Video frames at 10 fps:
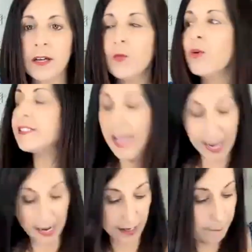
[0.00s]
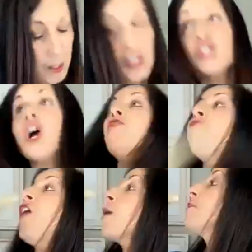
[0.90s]
was a
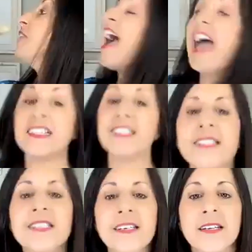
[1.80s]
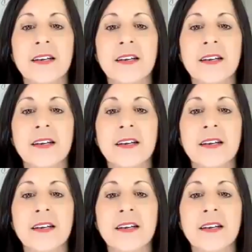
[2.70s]
shofar blast